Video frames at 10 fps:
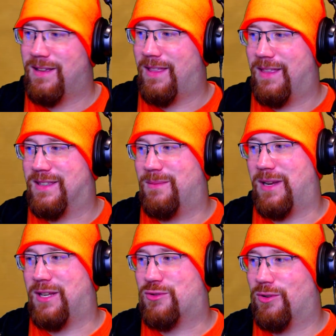And then
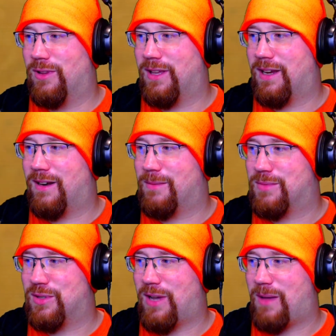somebody trolling here. I'm
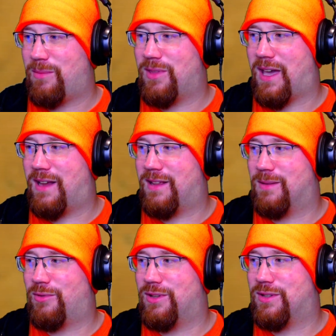so happy they added
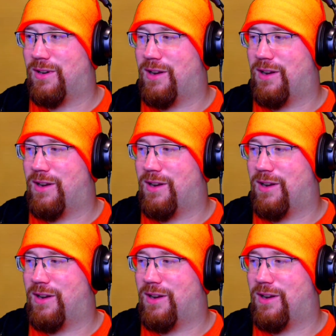the printer.